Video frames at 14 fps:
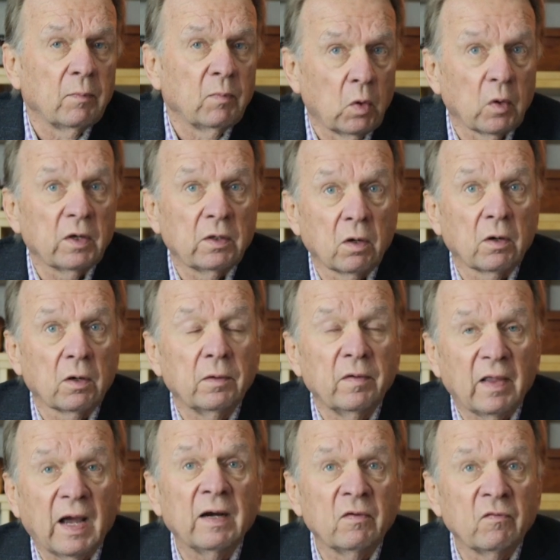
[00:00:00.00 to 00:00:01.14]
I'm going to
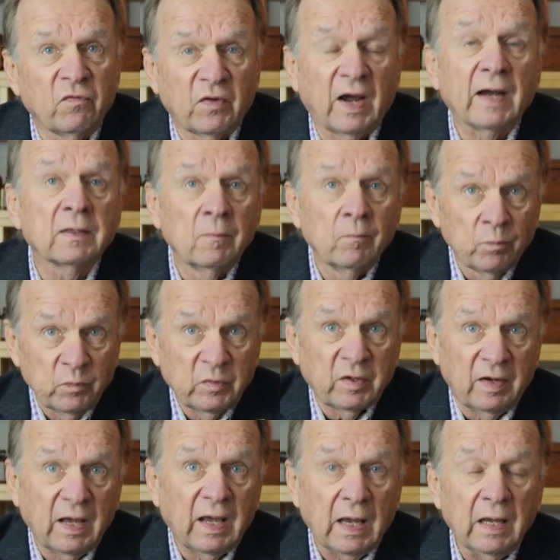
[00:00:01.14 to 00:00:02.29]
learn that. In fact,
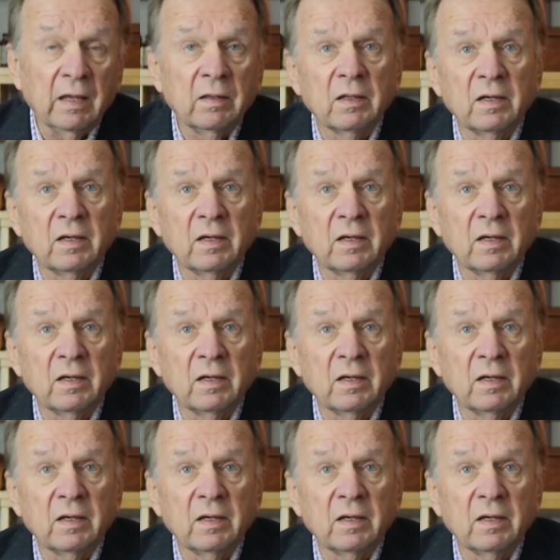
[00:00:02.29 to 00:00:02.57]
today,